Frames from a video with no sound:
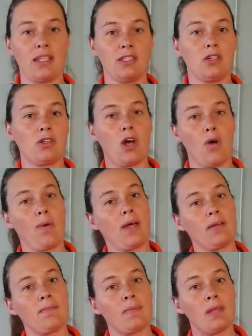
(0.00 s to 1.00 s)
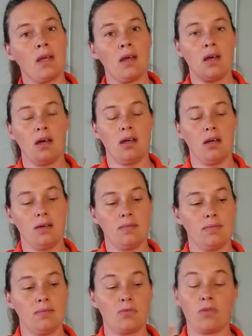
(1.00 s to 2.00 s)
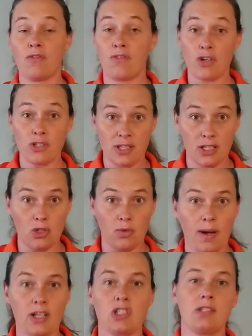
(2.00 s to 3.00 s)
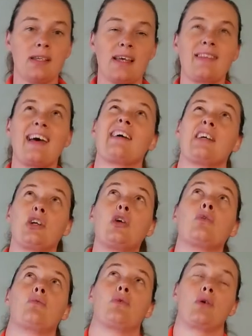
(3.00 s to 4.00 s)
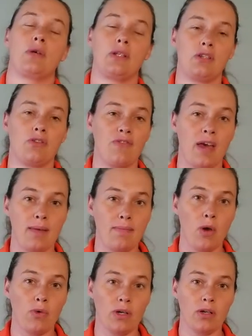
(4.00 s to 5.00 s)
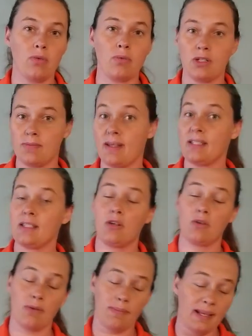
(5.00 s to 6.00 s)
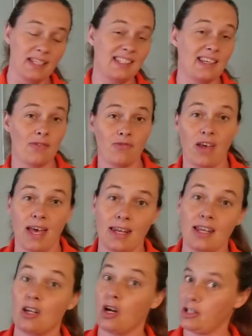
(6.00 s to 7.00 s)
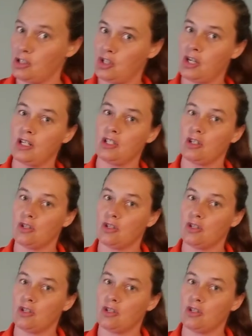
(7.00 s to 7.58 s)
still going, reversing directions like that, it could ruin your fan motor, which means that you're replacing a fan and not just changing your